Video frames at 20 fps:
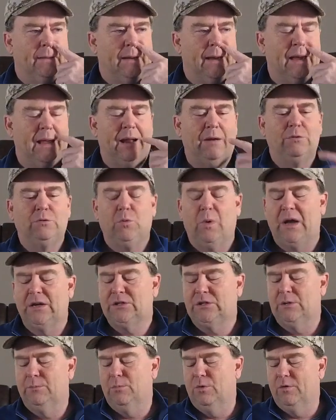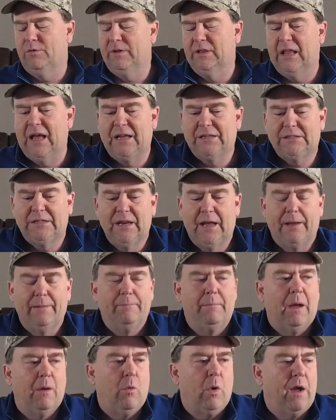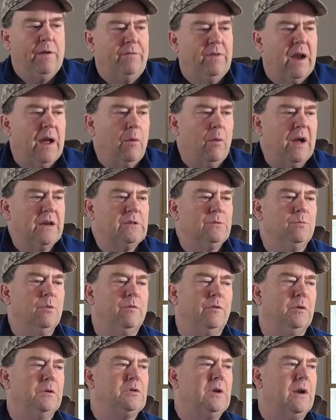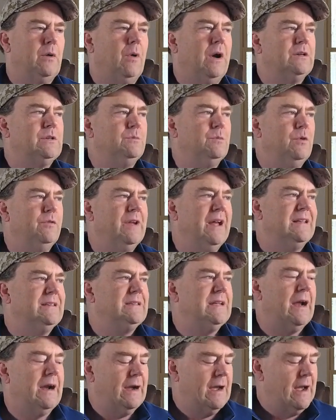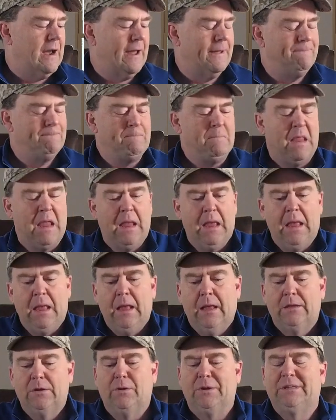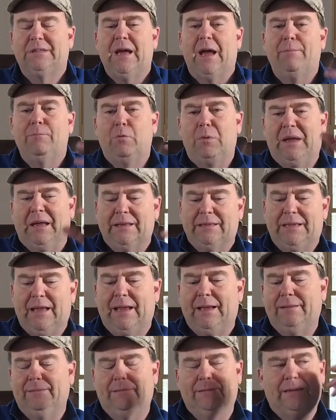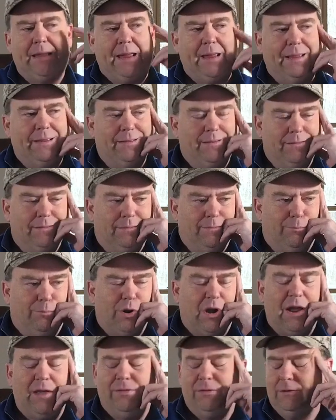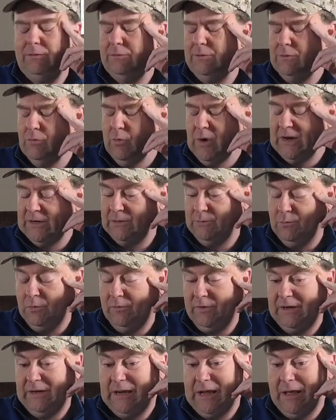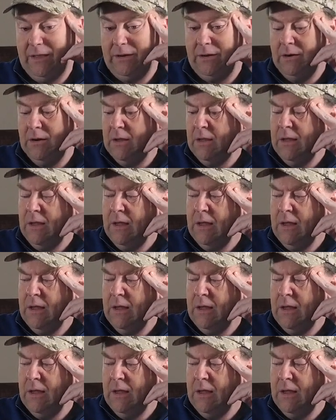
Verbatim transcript: And I was watching a movie last night. My wife and I watched a movie. We try to watch a movie on Saturday night. The only time we can take, take a breath and watch a movie together.